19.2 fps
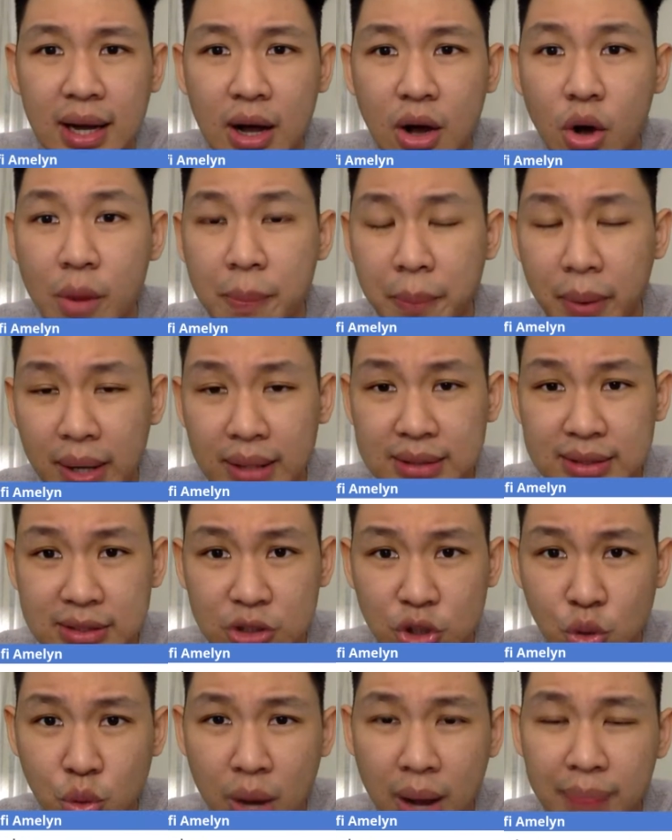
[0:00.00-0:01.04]
Oil price is
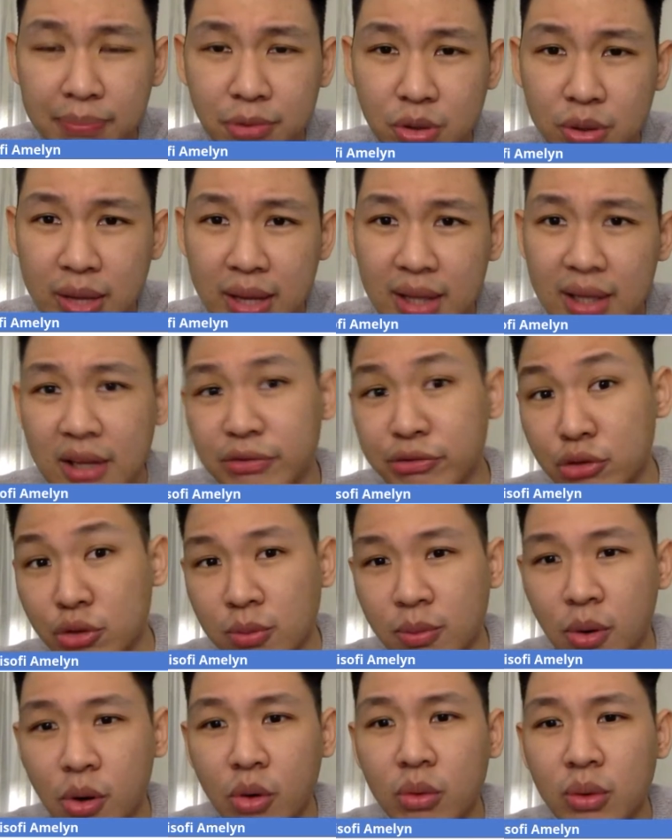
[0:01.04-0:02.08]
still up today. If
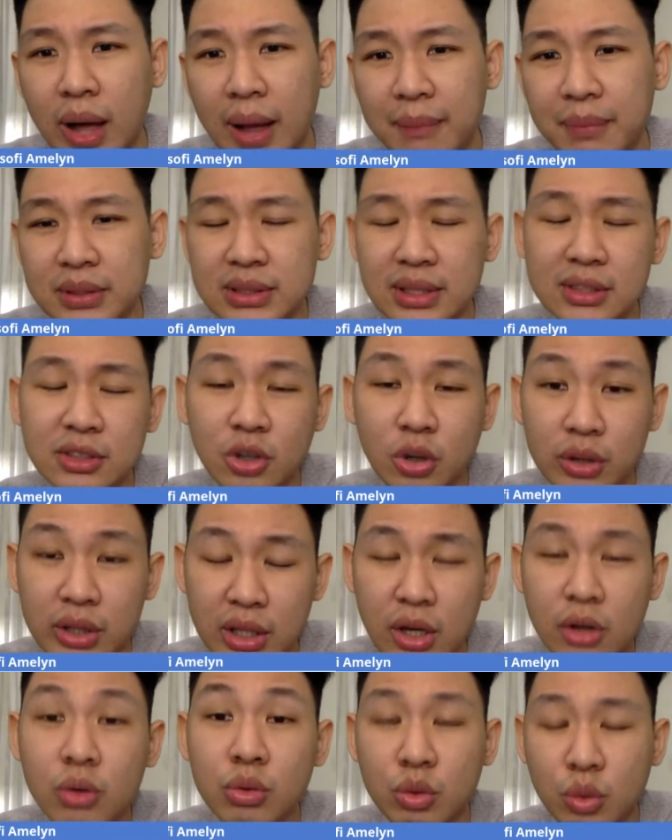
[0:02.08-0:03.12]
tomorrow Hibiscus
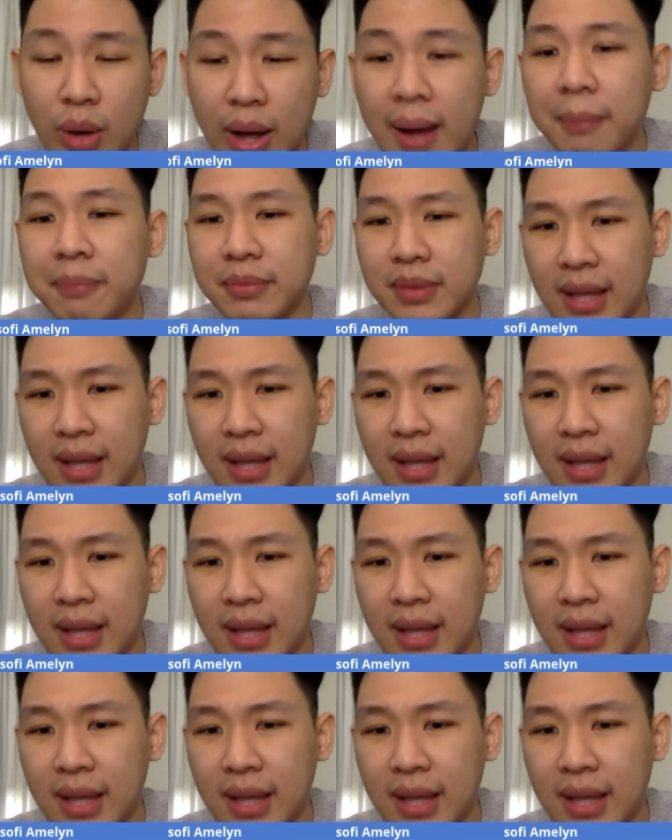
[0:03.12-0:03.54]
continue to up,